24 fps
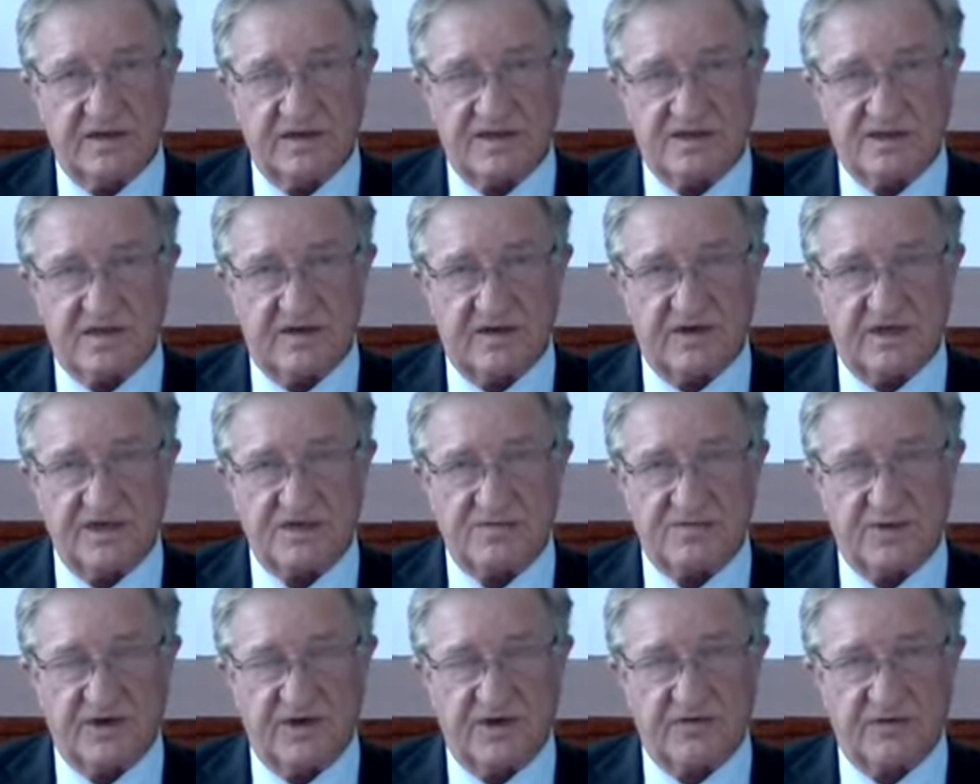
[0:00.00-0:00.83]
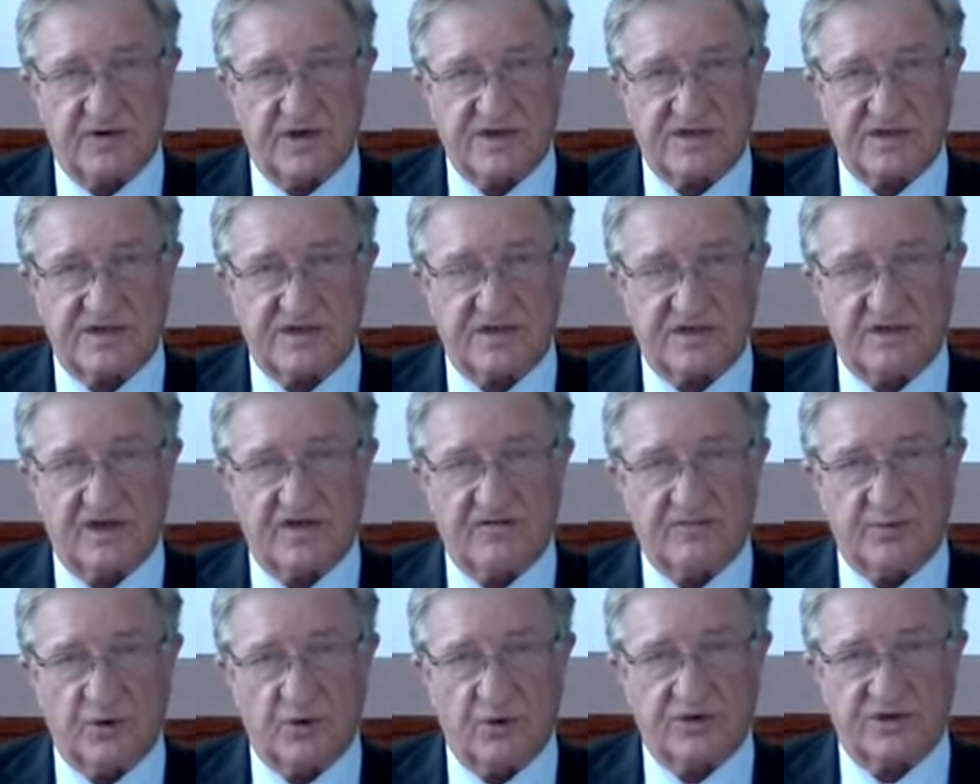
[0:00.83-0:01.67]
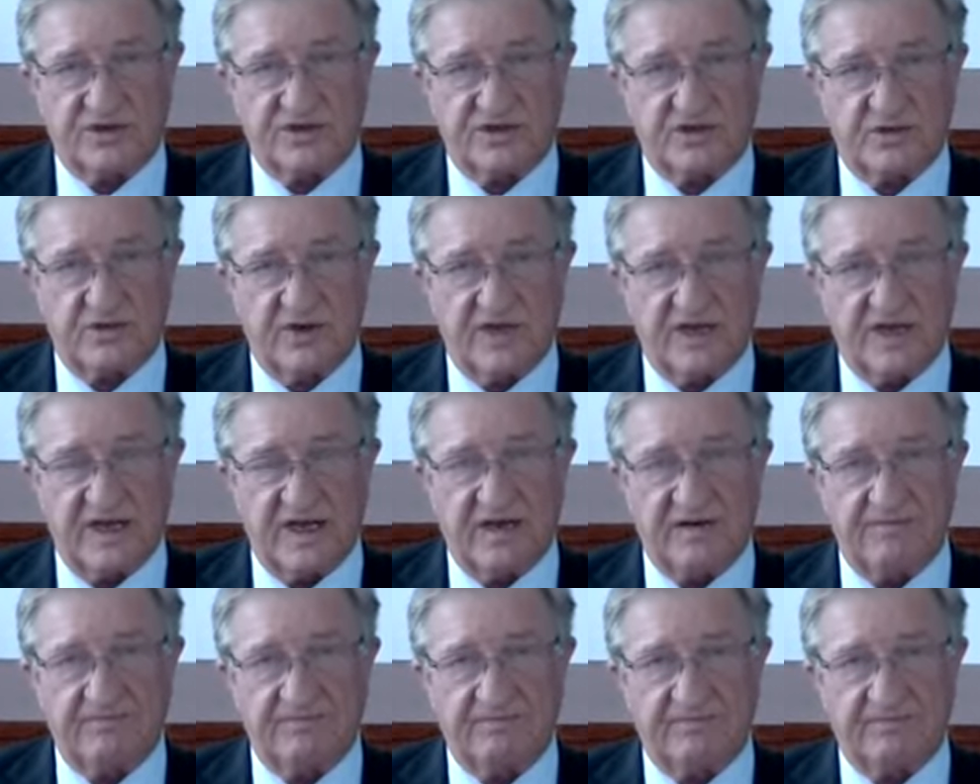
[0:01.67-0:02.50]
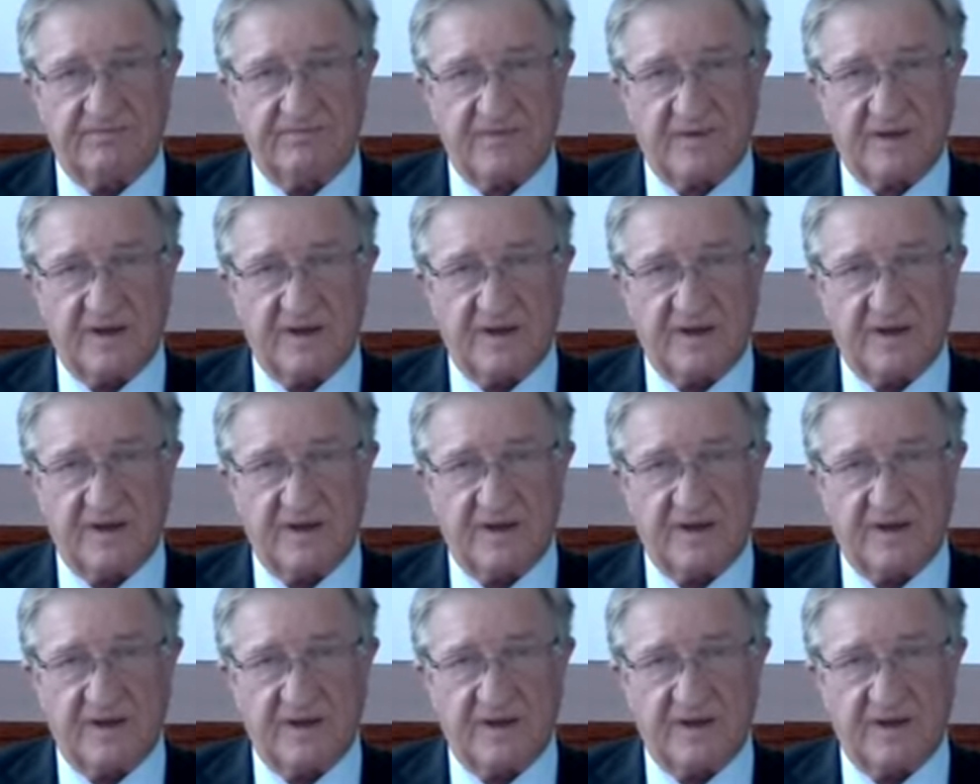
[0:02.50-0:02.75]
So he's been rested, and they brought Tui in.